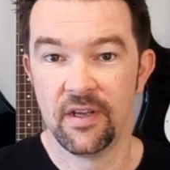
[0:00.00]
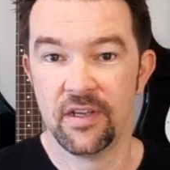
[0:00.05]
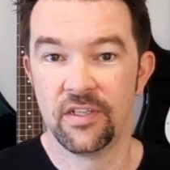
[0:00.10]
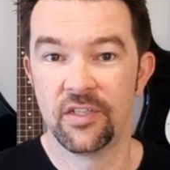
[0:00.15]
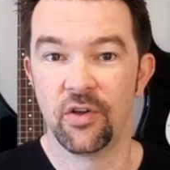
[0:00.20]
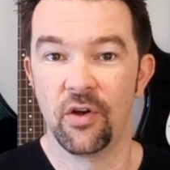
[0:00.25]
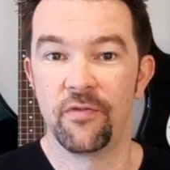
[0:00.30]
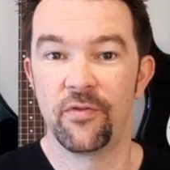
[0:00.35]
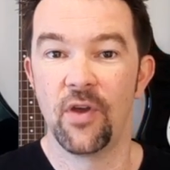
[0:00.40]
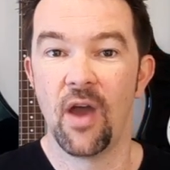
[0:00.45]

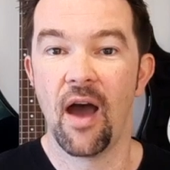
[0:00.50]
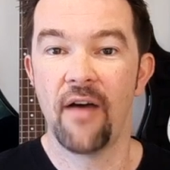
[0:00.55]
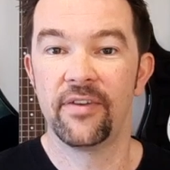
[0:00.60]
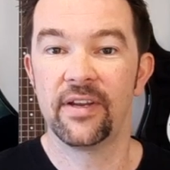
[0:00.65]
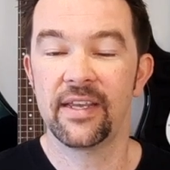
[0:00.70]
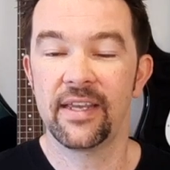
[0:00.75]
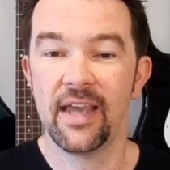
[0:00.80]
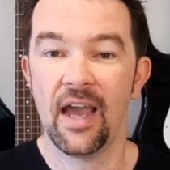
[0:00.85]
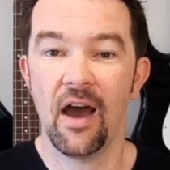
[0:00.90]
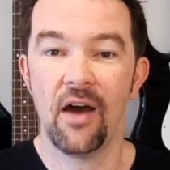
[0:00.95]
So if you have an
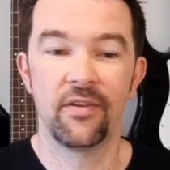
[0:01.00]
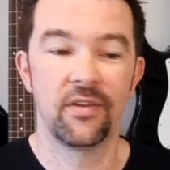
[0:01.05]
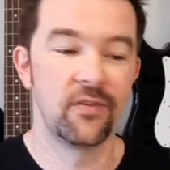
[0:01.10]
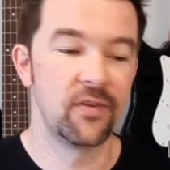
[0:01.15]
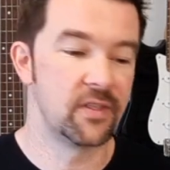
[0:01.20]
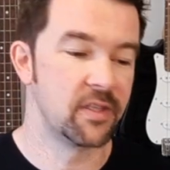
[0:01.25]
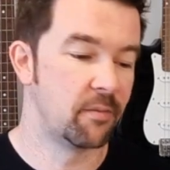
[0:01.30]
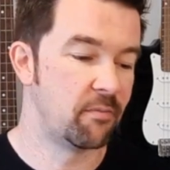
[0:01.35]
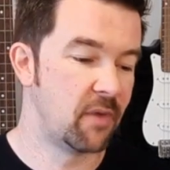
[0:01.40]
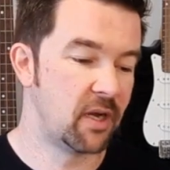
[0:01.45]
account,
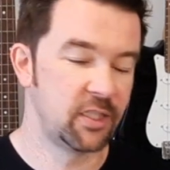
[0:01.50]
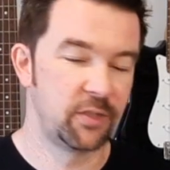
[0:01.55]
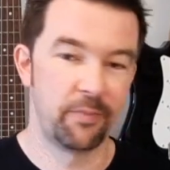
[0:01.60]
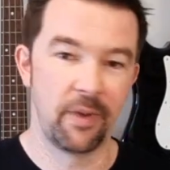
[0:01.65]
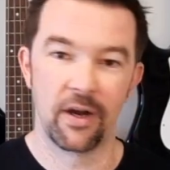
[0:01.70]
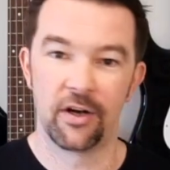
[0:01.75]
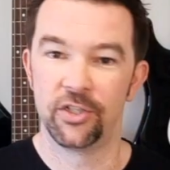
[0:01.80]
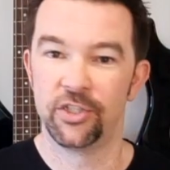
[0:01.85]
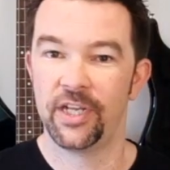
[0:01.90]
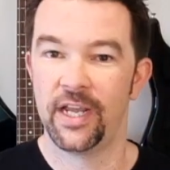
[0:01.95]
there's a much
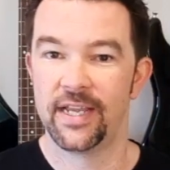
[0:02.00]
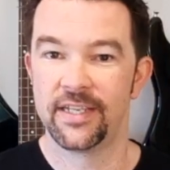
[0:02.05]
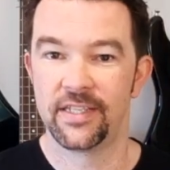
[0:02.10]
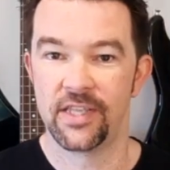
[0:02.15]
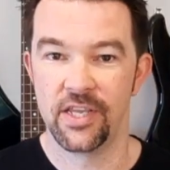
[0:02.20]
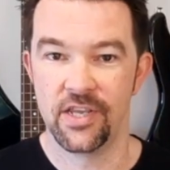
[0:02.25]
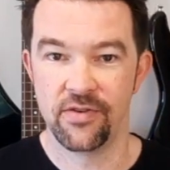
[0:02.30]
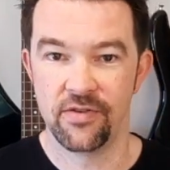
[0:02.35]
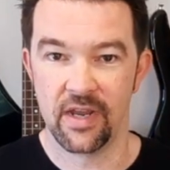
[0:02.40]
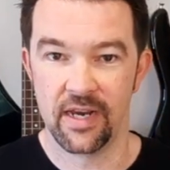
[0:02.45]
better chance
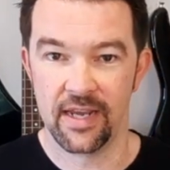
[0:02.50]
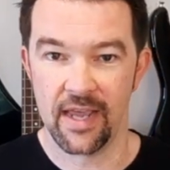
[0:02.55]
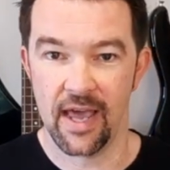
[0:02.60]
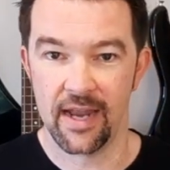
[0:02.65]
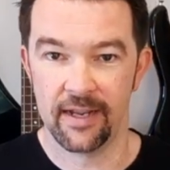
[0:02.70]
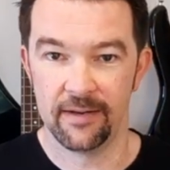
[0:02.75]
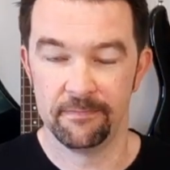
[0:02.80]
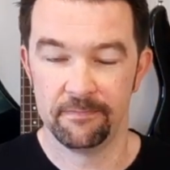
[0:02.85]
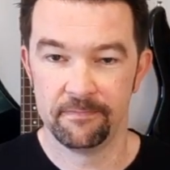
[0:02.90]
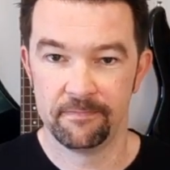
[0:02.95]
that you can get
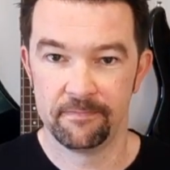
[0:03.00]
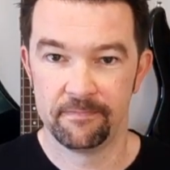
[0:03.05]
it.